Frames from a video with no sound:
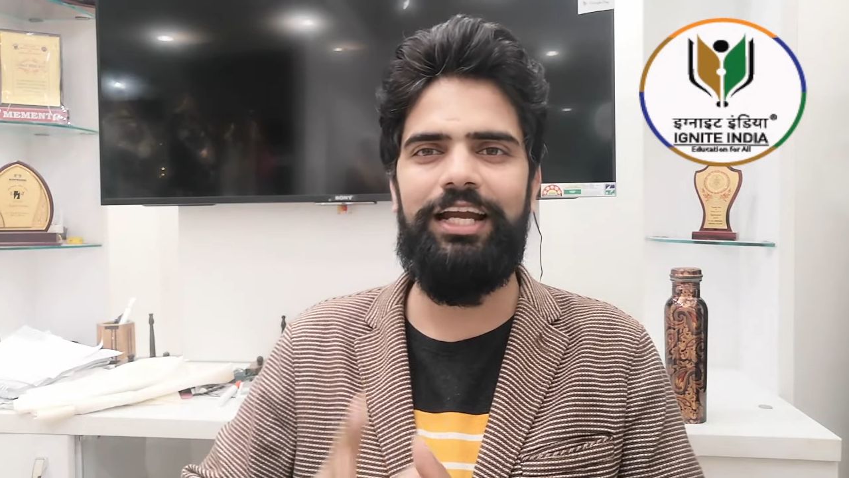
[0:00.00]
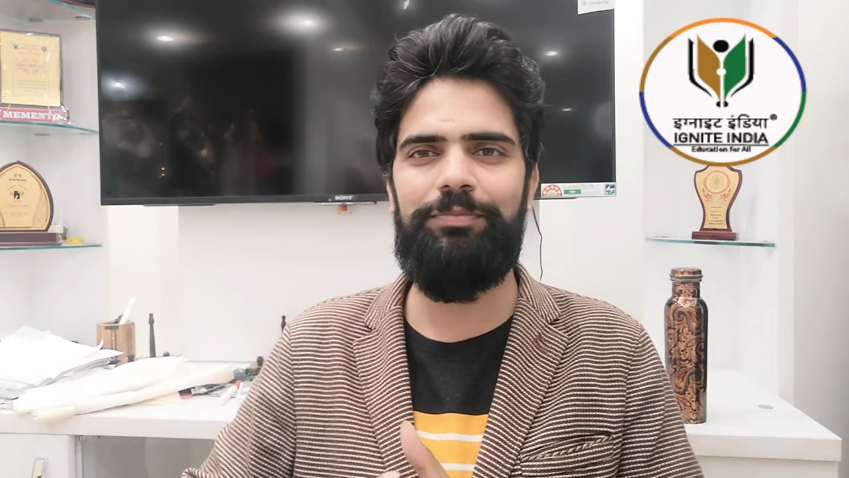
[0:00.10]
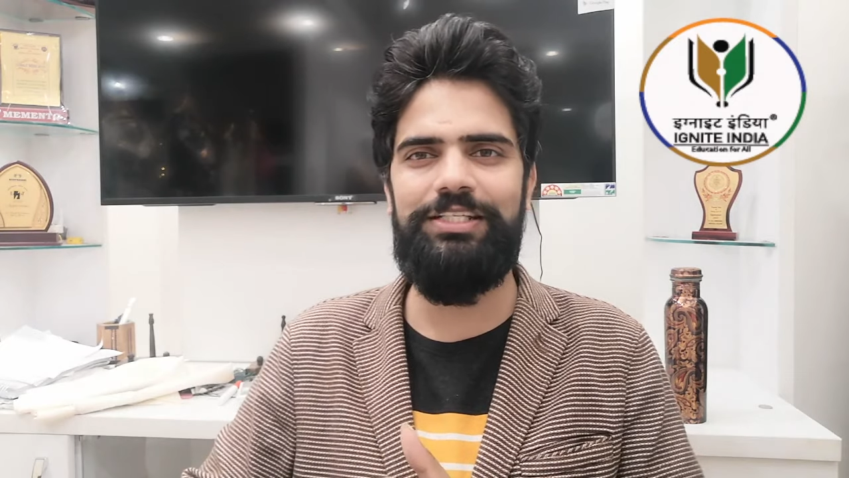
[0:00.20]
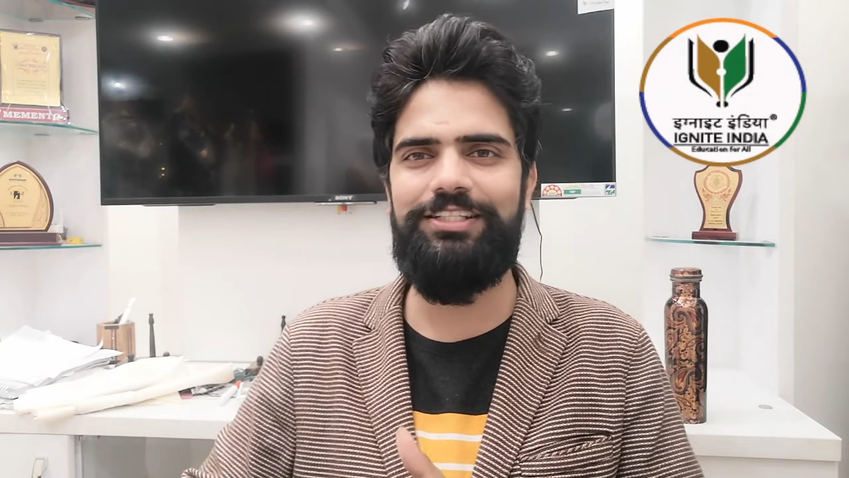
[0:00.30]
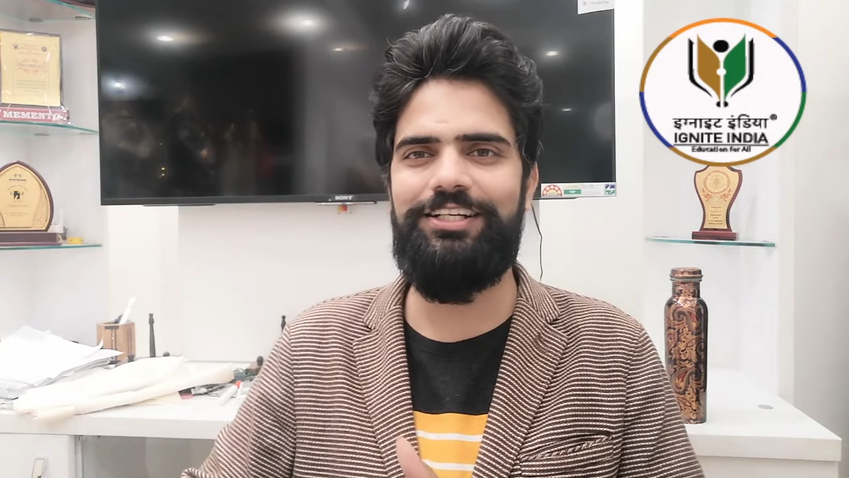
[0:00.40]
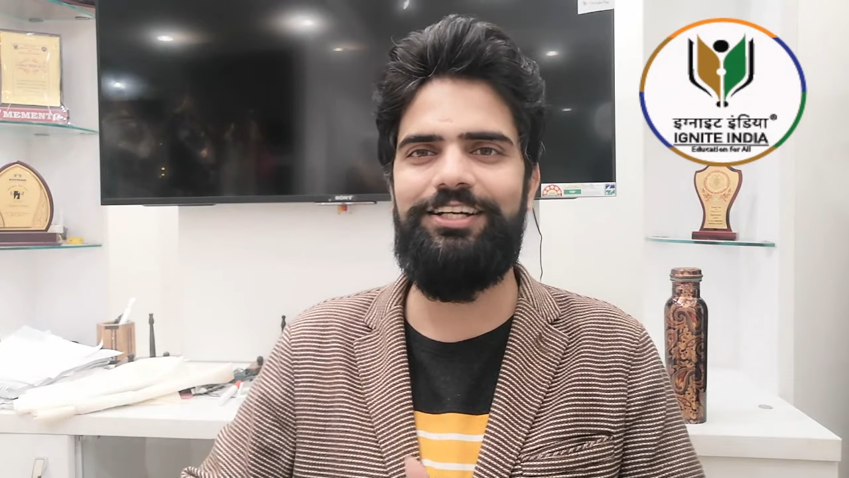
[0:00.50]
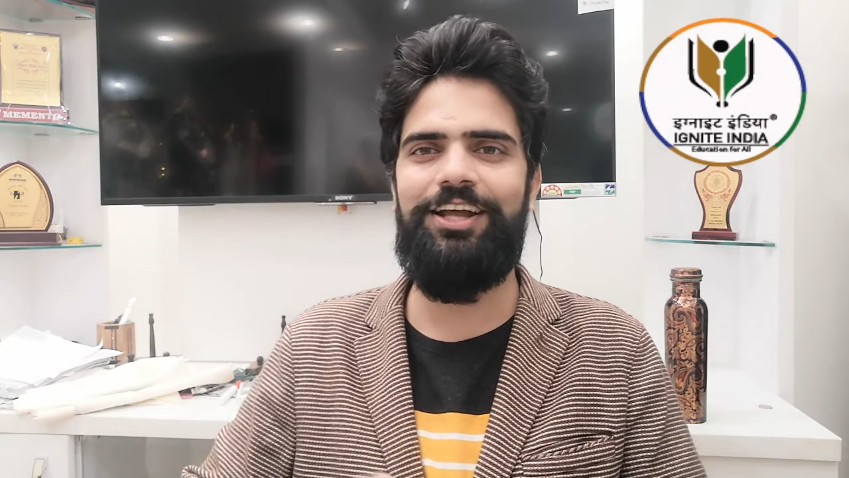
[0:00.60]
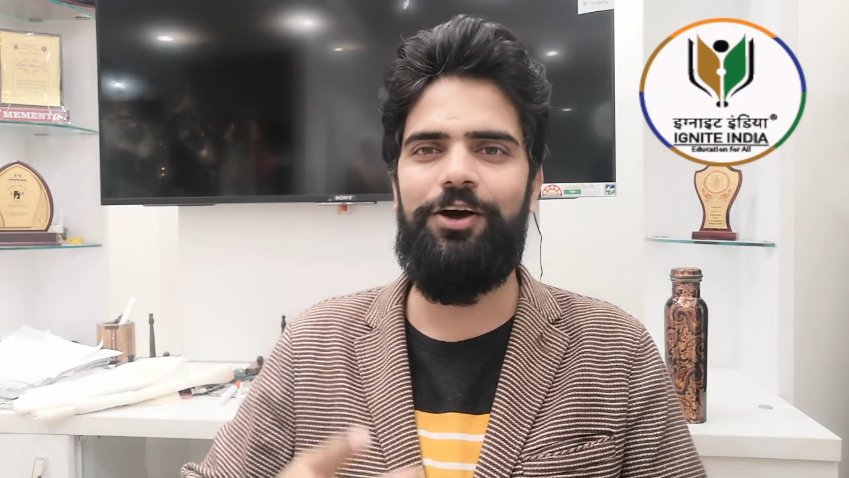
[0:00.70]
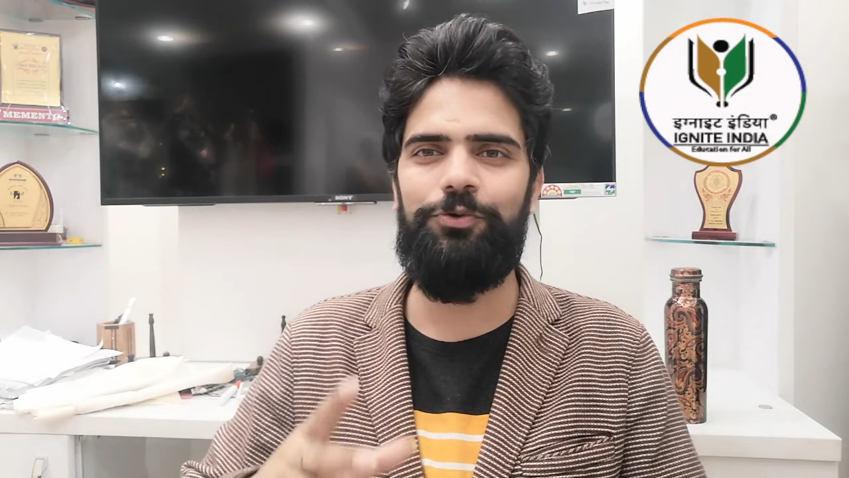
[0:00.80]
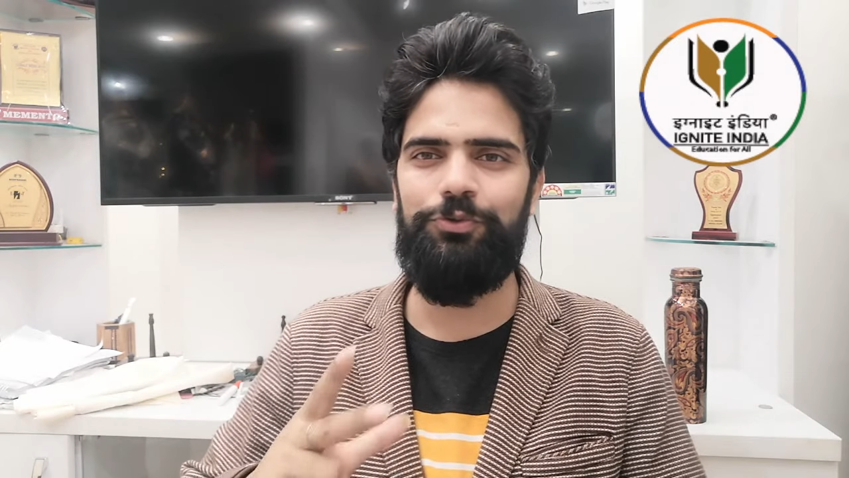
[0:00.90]

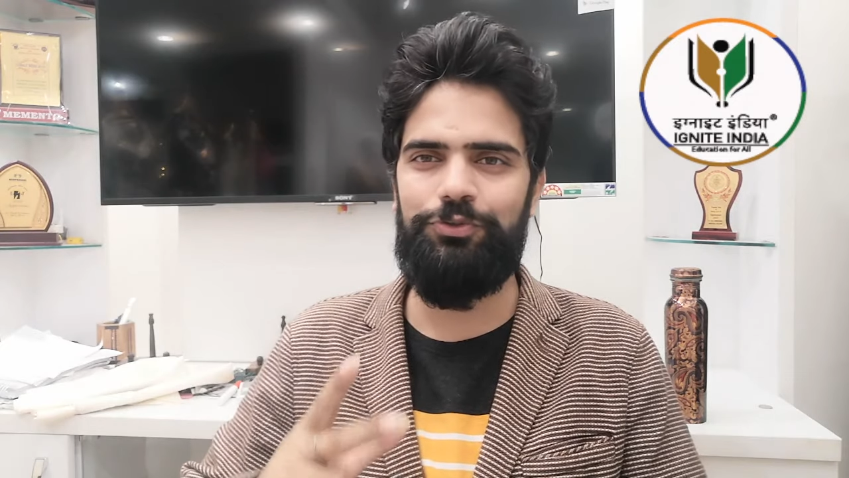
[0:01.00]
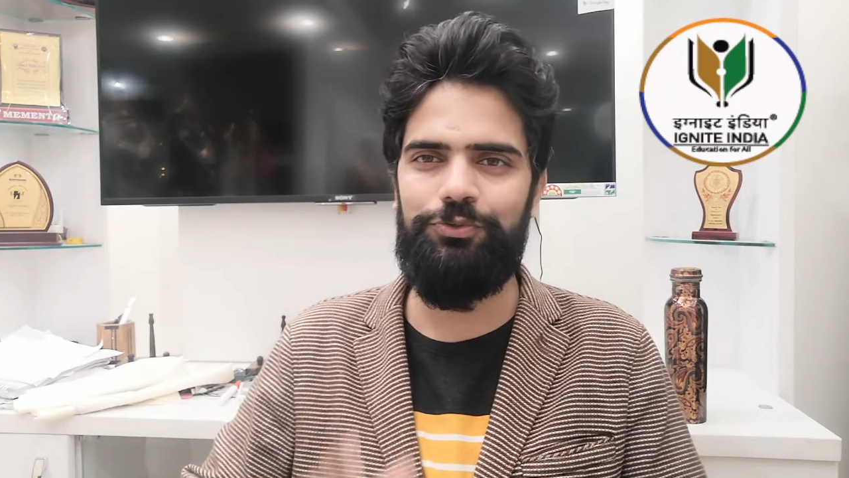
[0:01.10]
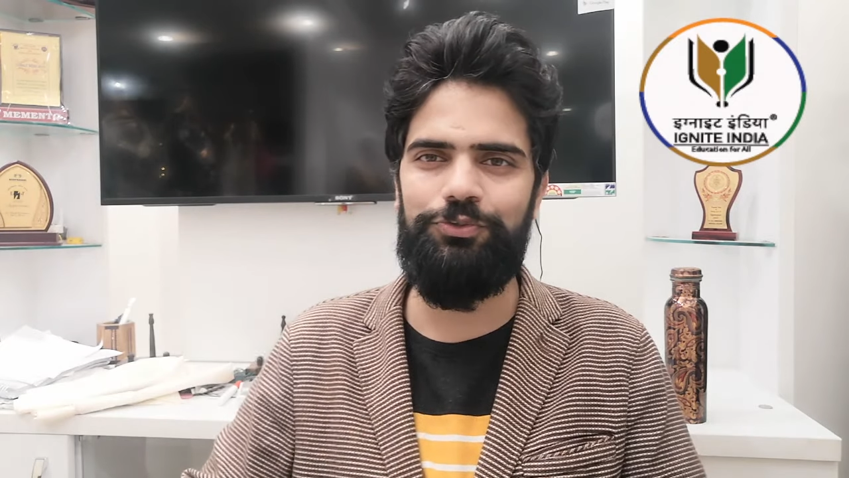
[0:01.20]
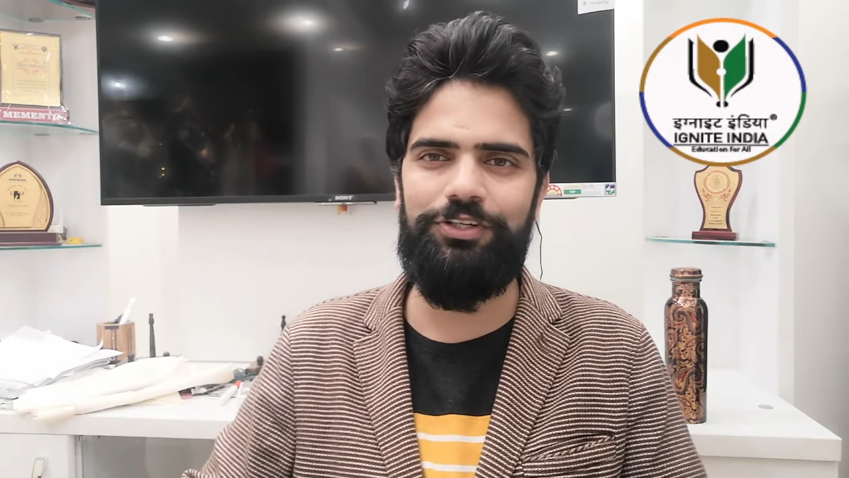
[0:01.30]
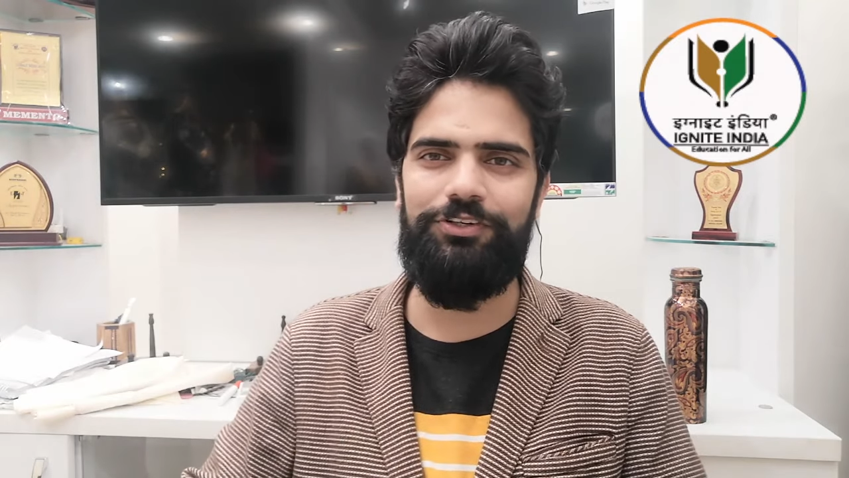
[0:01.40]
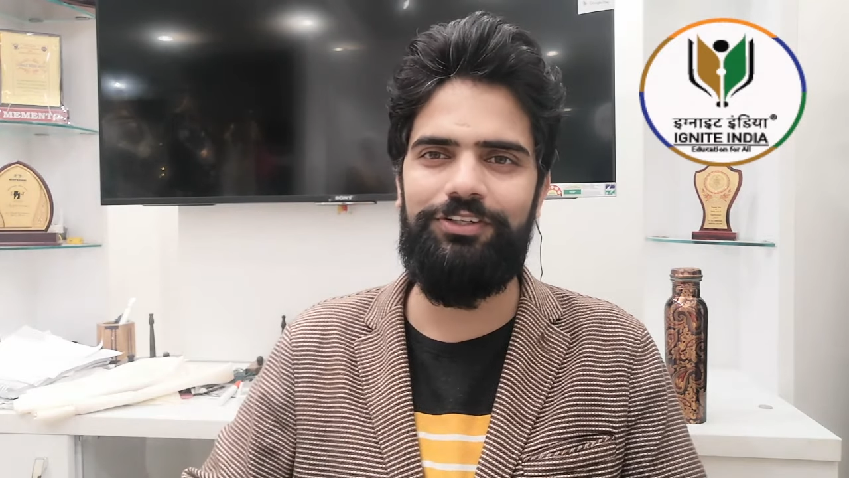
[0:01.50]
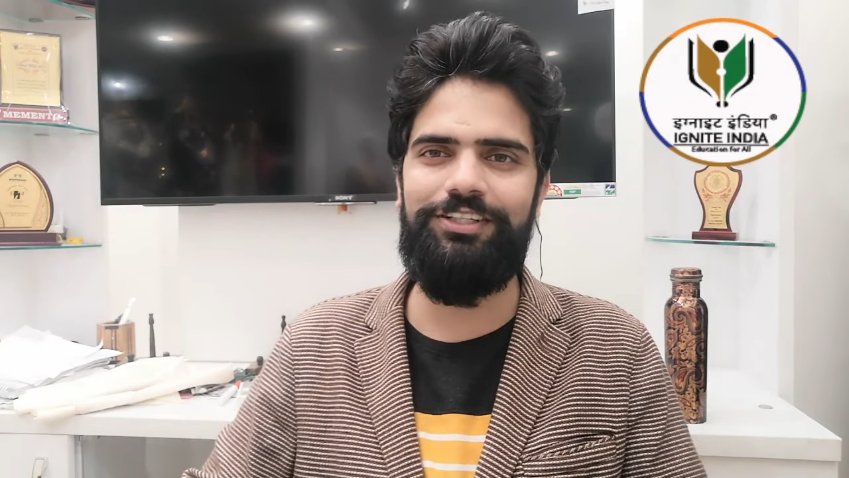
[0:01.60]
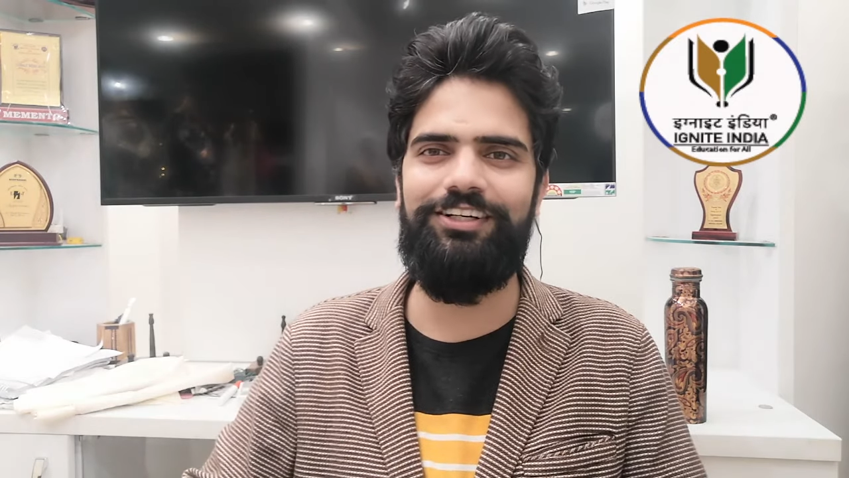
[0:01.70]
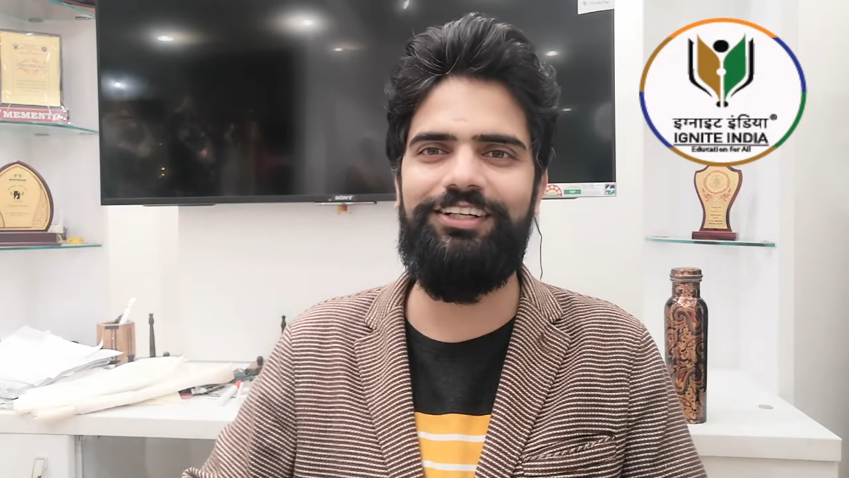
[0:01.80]
admission, how to choose the good